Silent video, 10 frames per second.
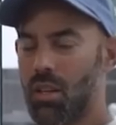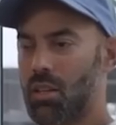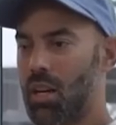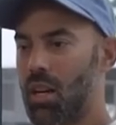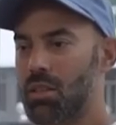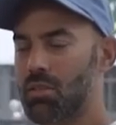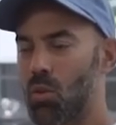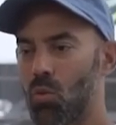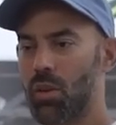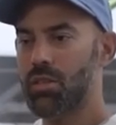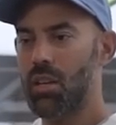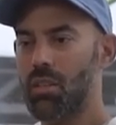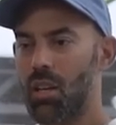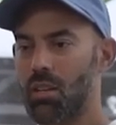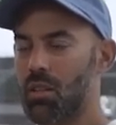like Kanye's always said
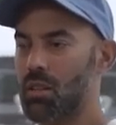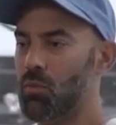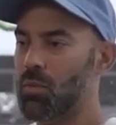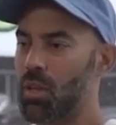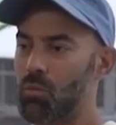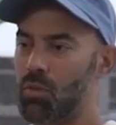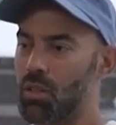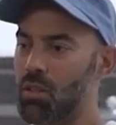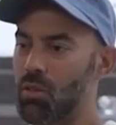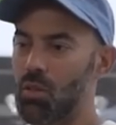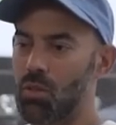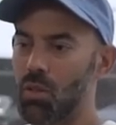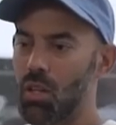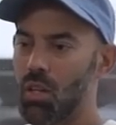that. He's like, man, like, you know,